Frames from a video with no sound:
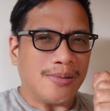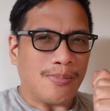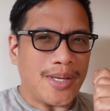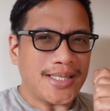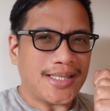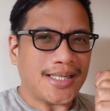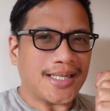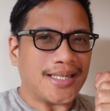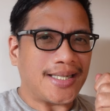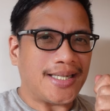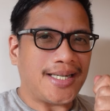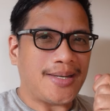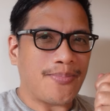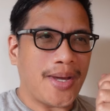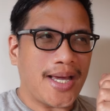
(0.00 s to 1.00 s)
Basically,
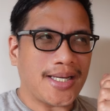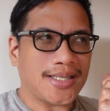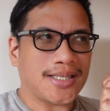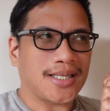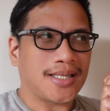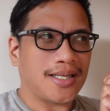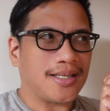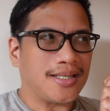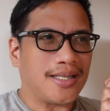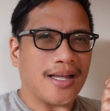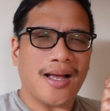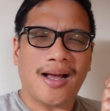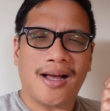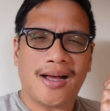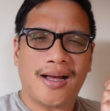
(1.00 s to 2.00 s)
he makes
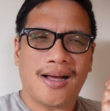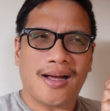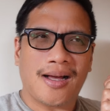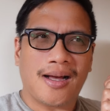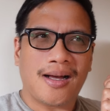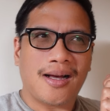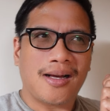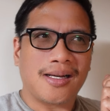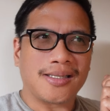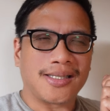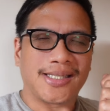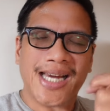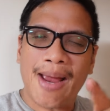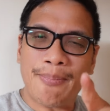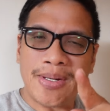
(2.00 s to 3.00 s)
uh,
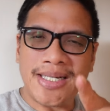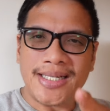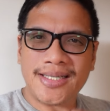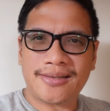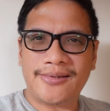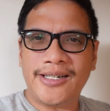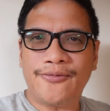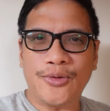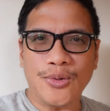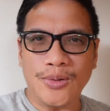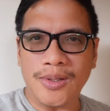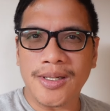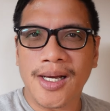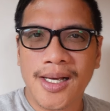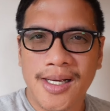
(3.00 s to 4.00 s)
Japanese street
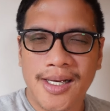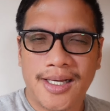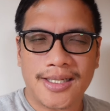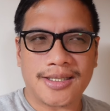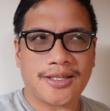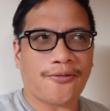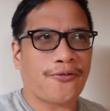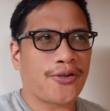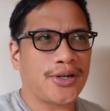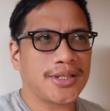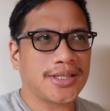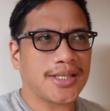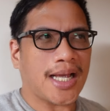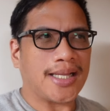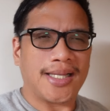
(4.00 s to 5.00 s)
food. It's the
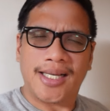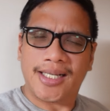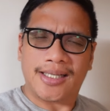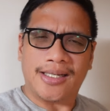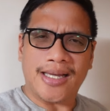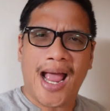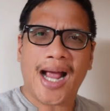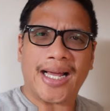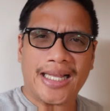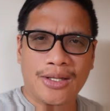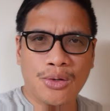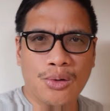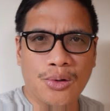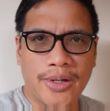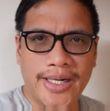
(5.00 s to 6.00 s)
first, I think,
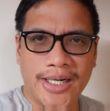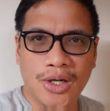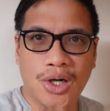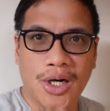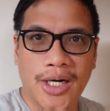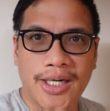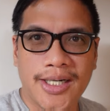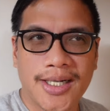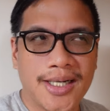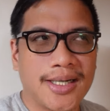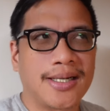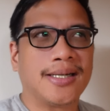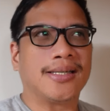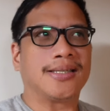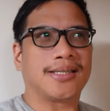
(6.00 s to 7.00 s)
yakitori cart
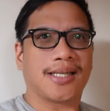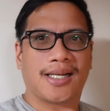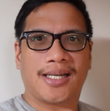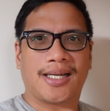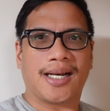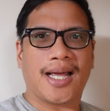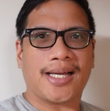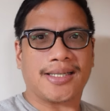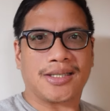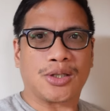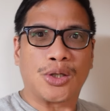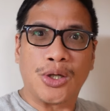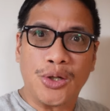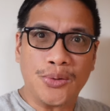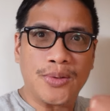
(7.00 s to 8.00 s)
selling like
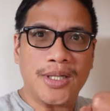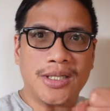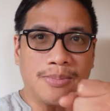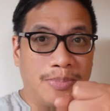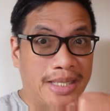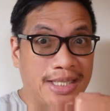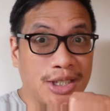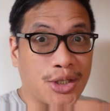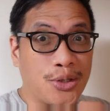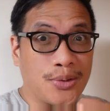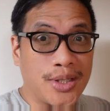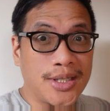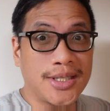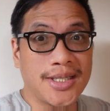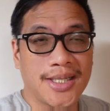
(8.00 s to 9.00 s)
skewers, meat
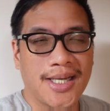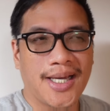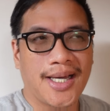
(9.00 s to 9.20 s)
skewers.